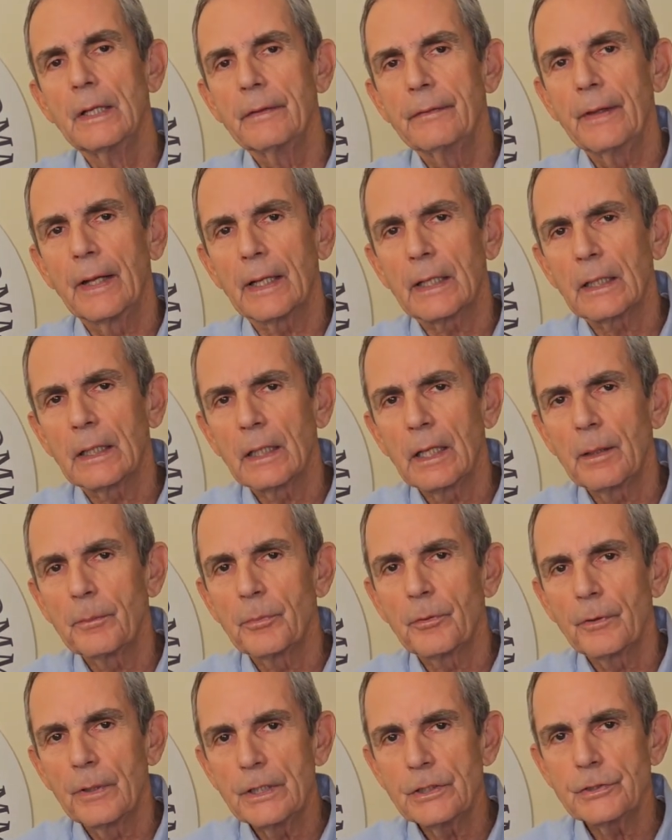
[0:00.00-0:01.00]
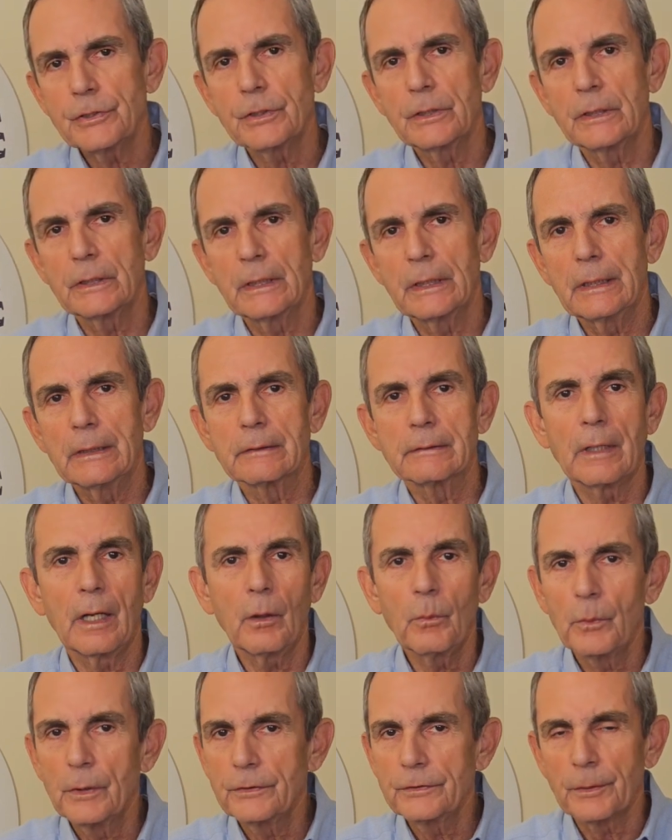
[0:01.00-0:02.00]
That collaboration is
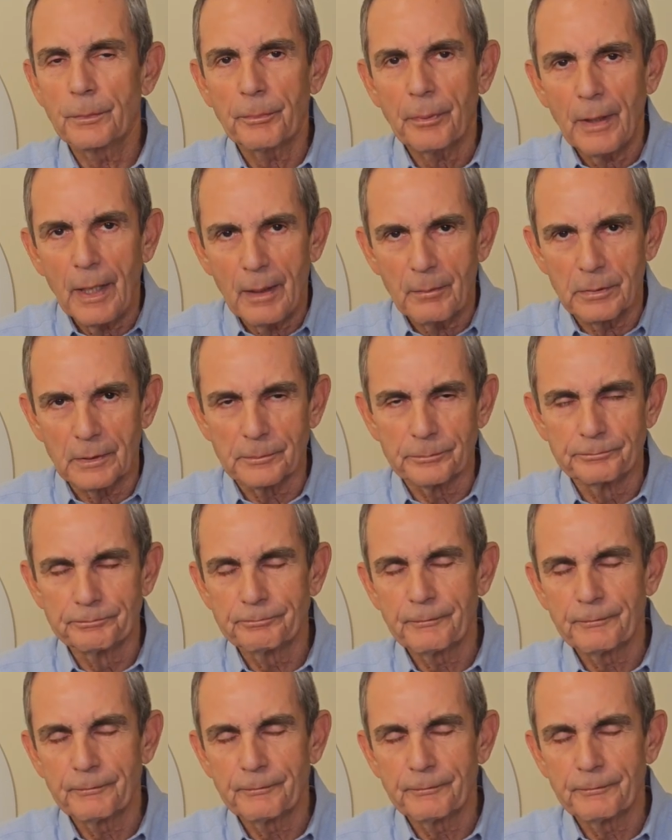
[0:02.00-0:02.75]
always a problem.